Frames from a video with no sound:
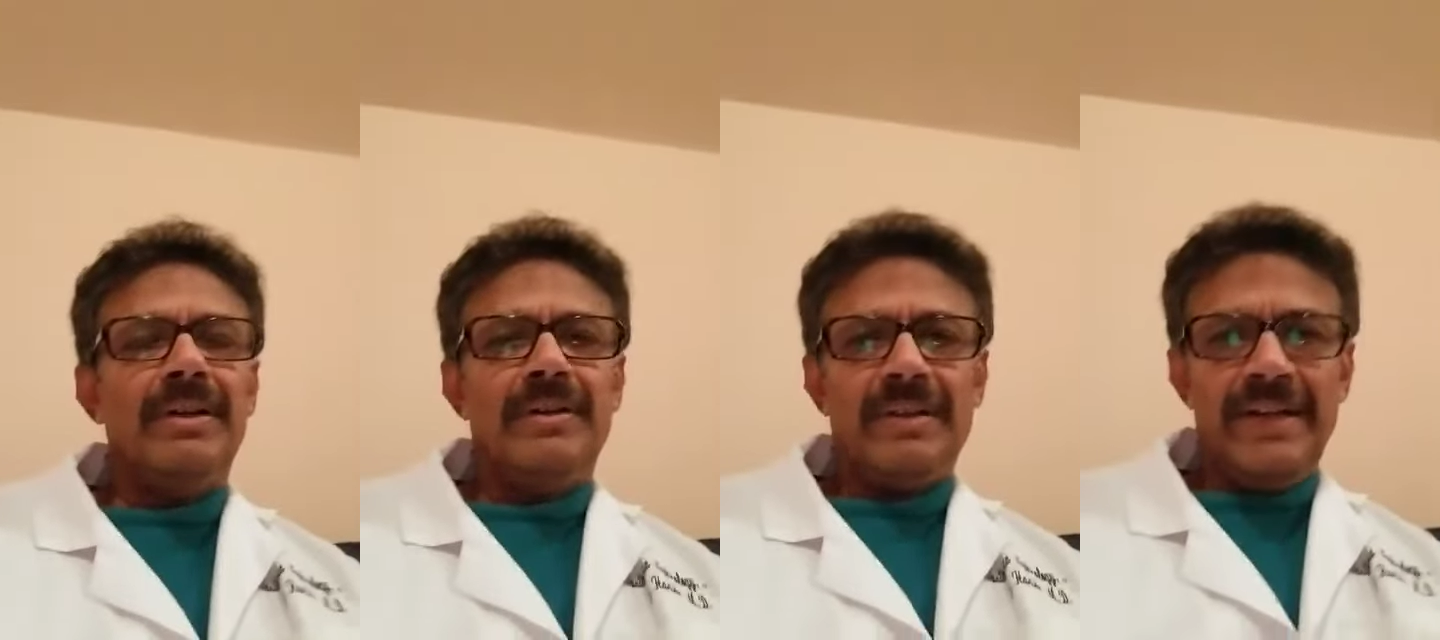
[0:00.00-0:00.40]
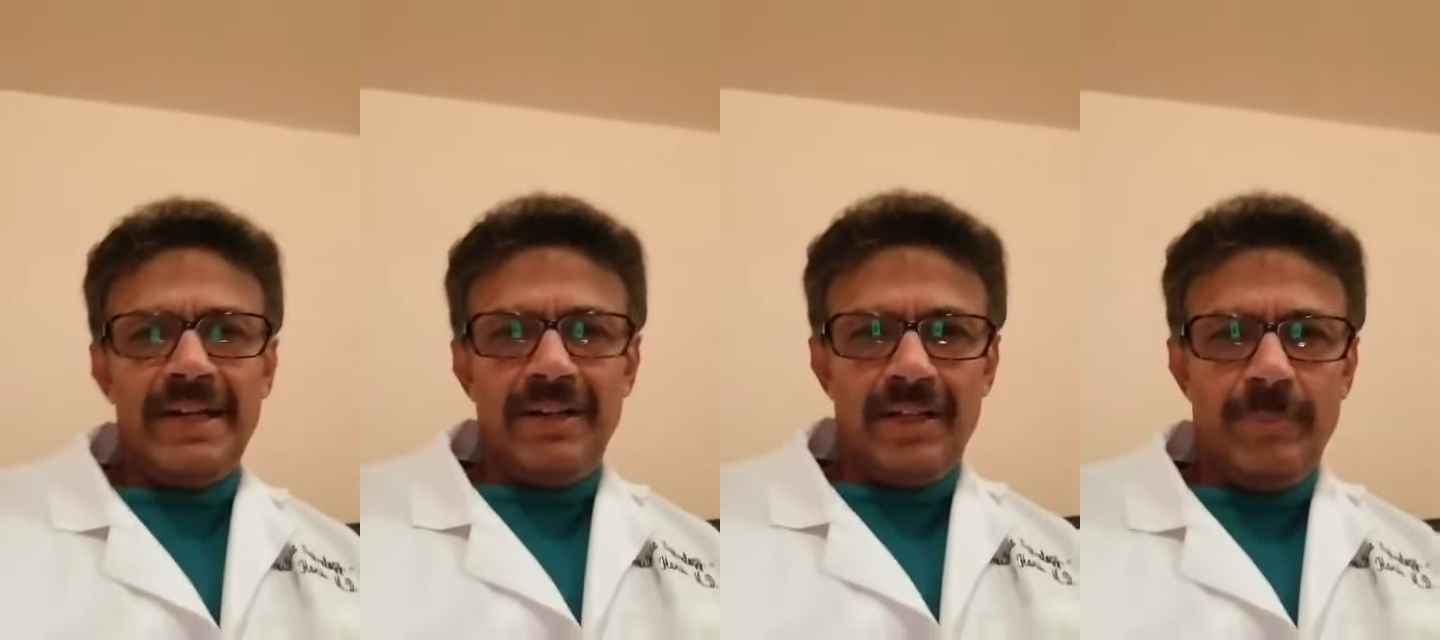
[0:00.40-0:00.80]
and
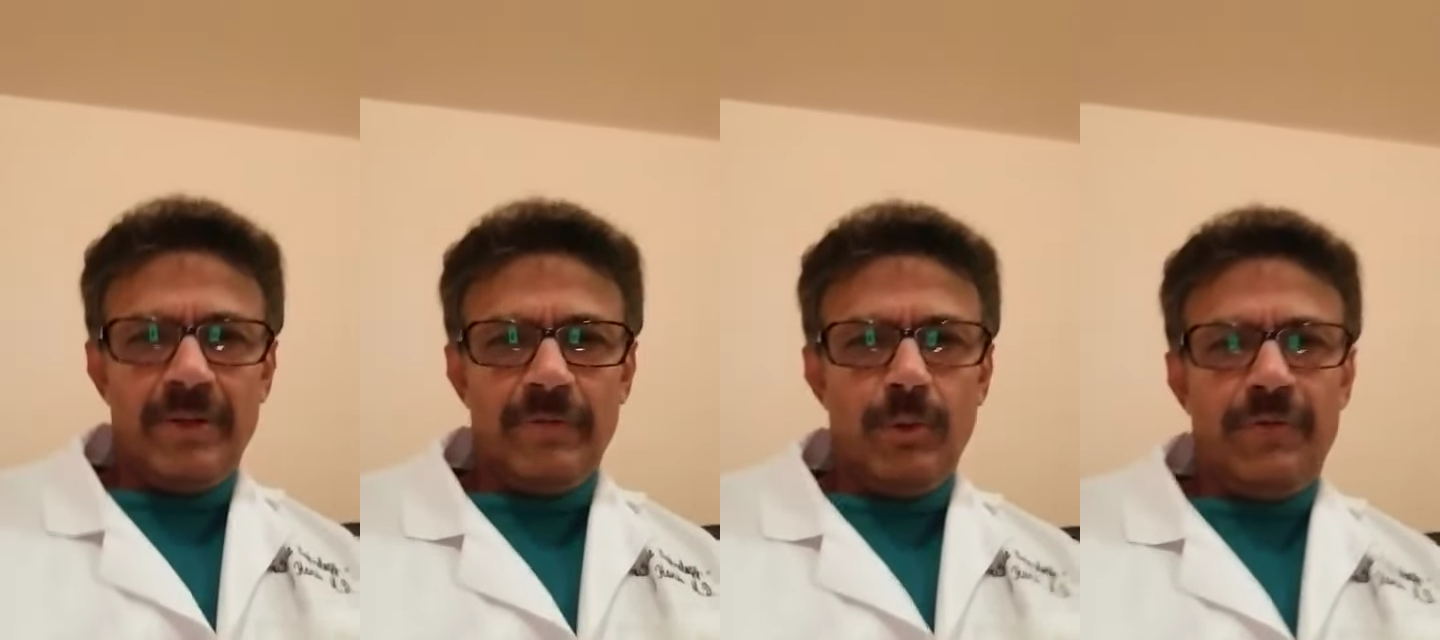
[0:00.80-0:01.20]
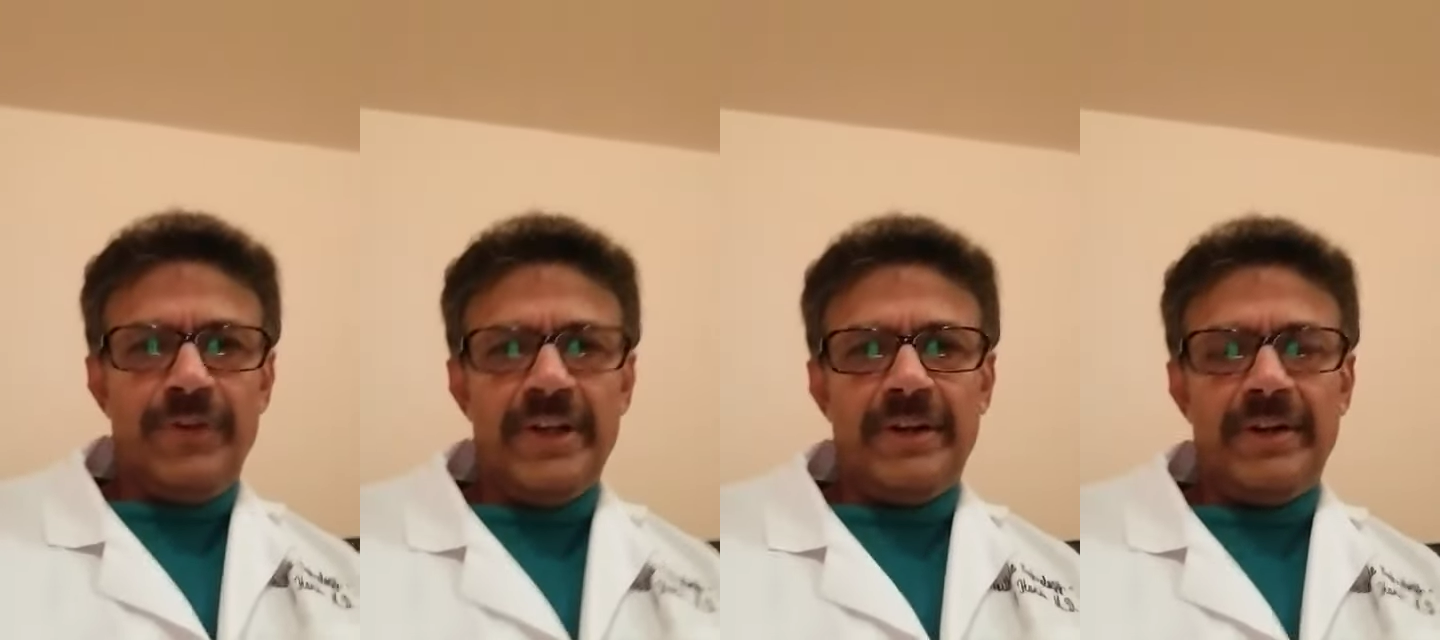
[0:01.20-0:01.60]
create a little bit of good
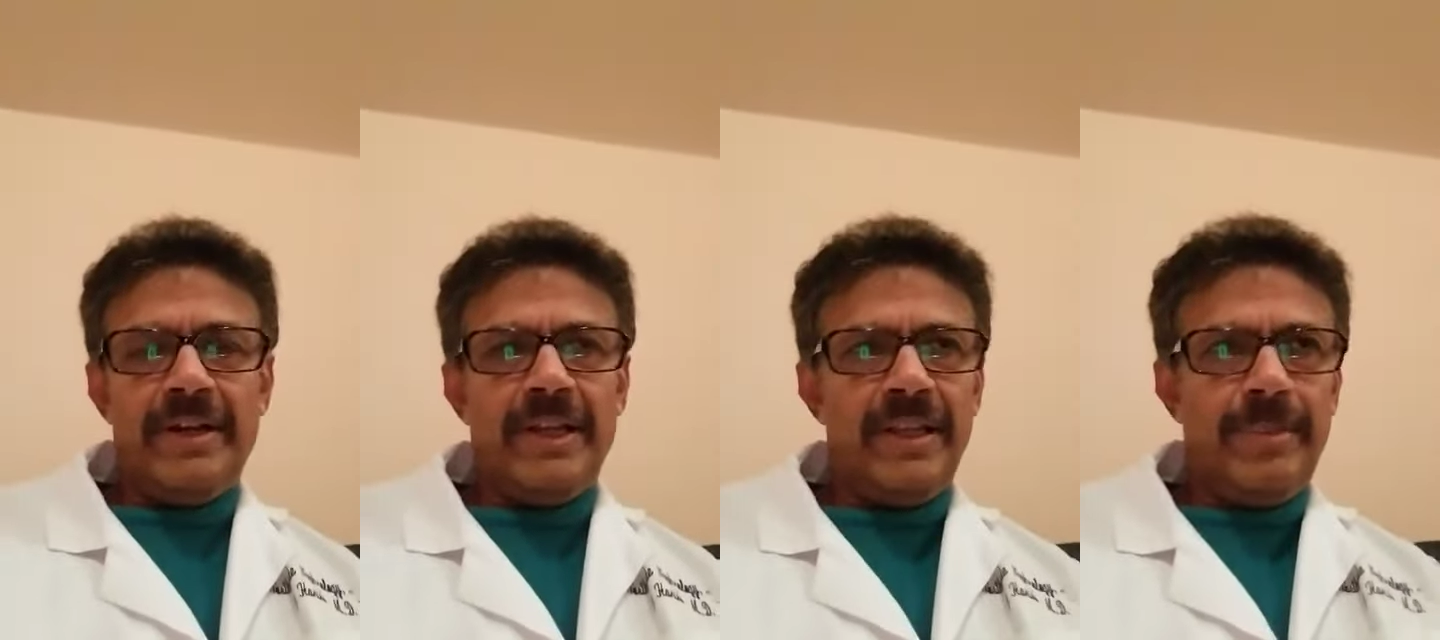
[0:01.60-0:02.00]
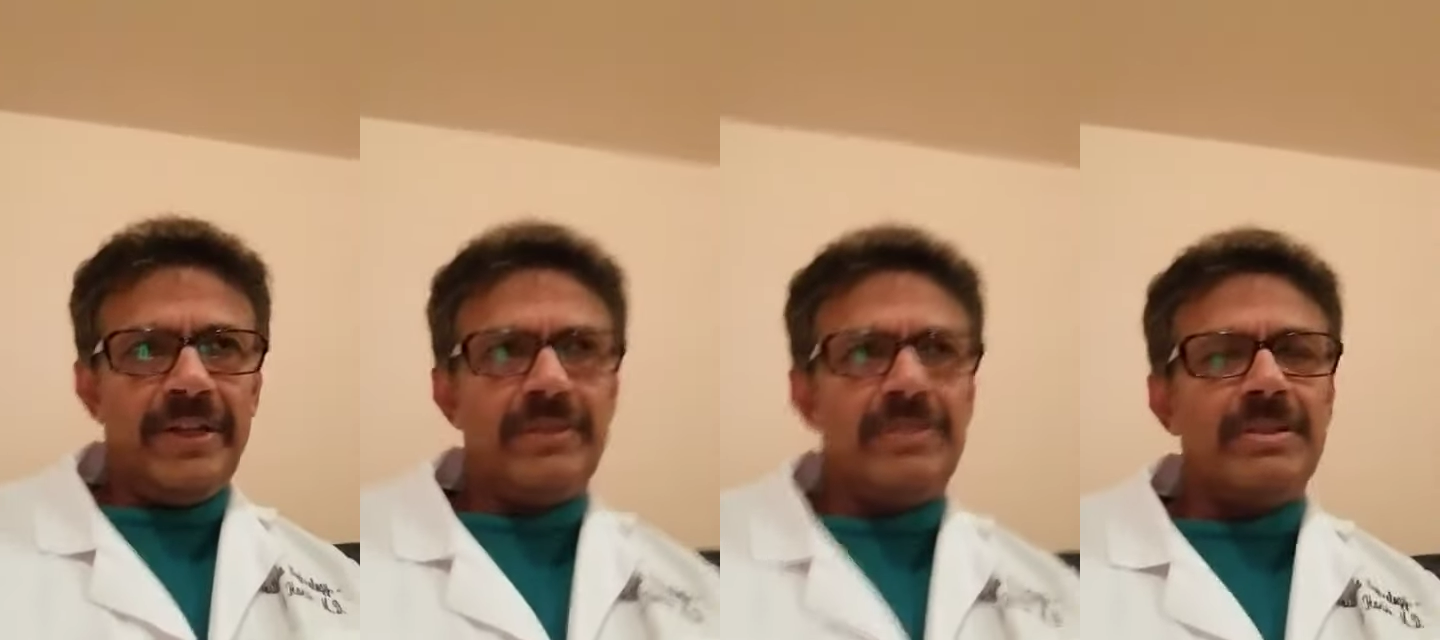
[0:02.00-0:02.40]
fear in the
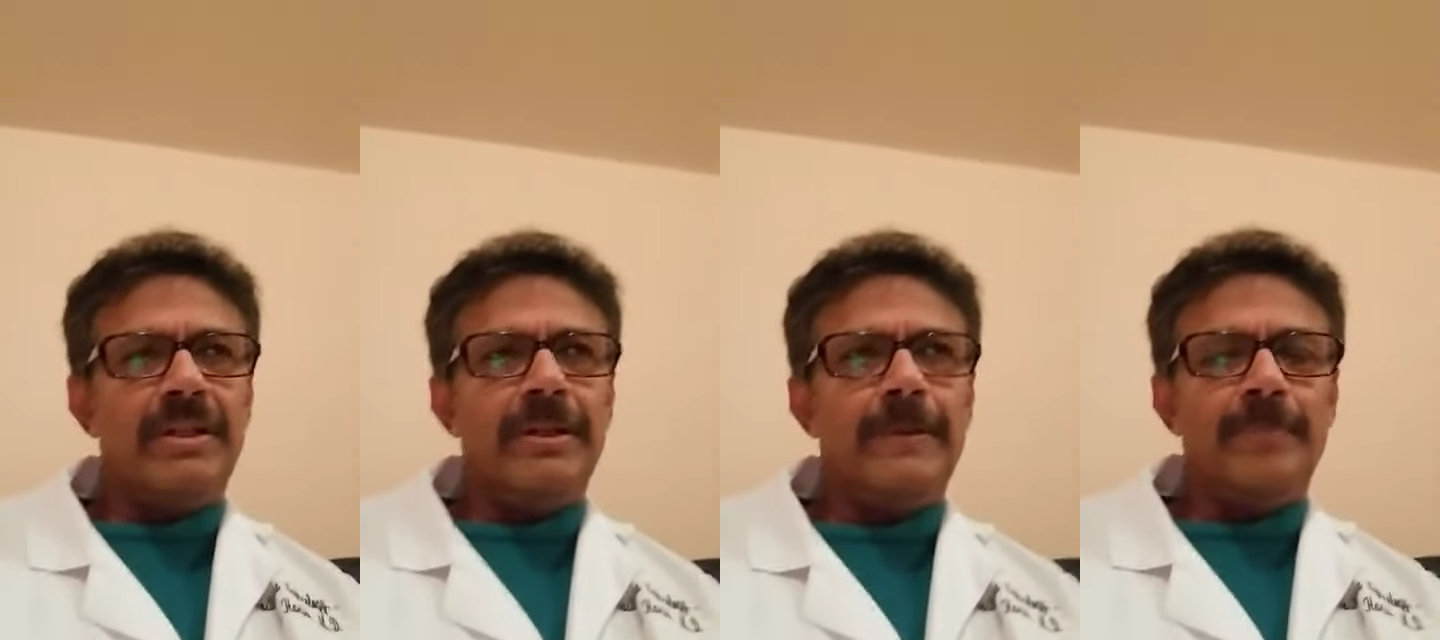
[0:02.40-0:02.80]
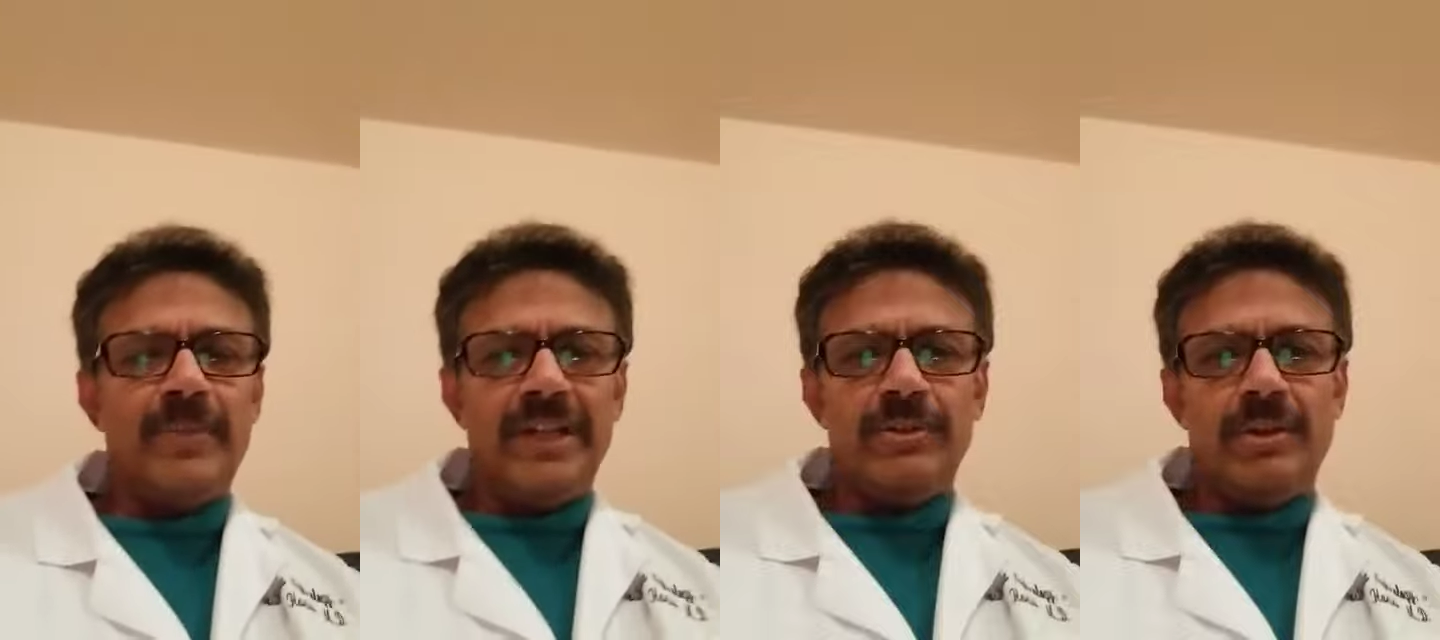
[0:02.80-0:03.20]
patient's
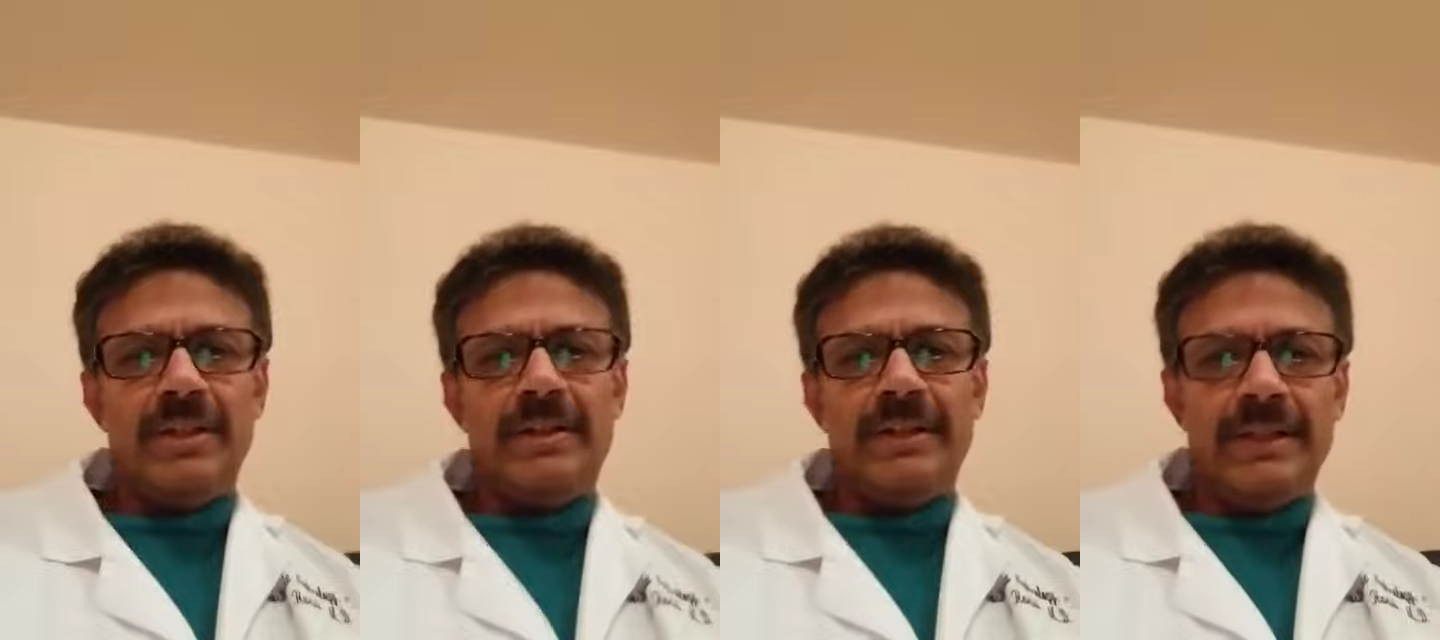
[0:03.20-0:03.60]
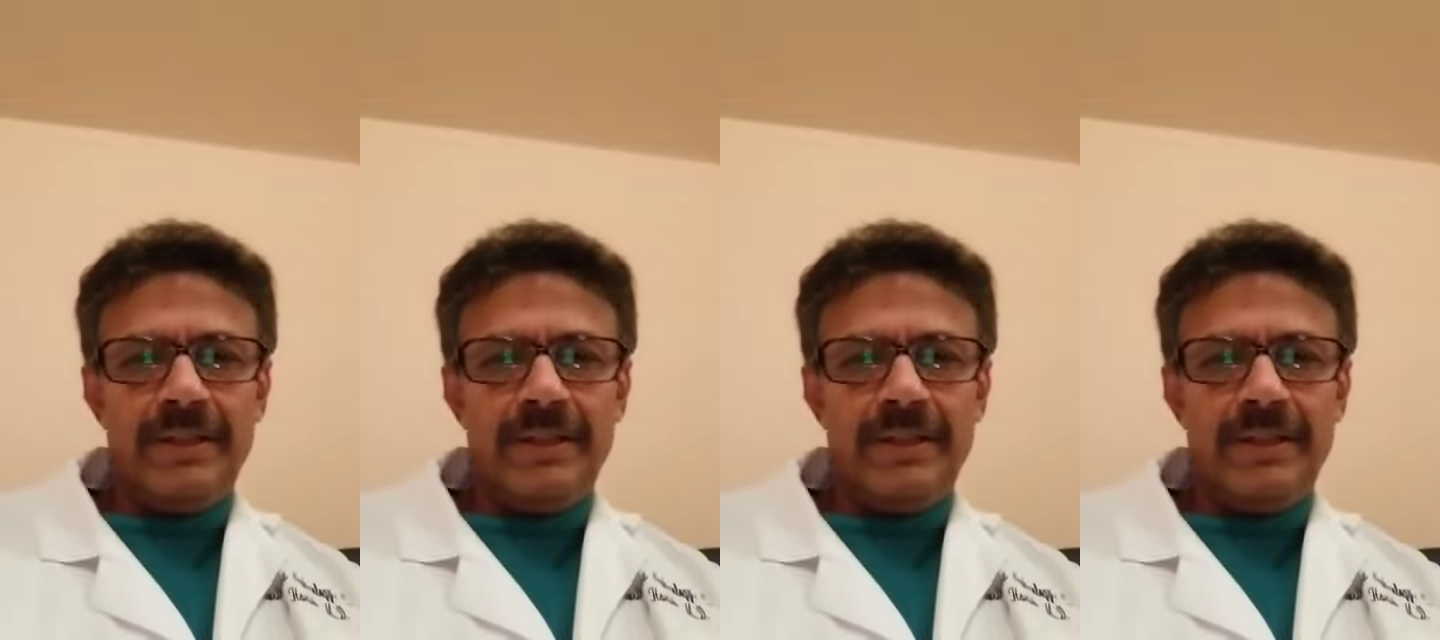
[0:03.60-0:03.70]
mind, so that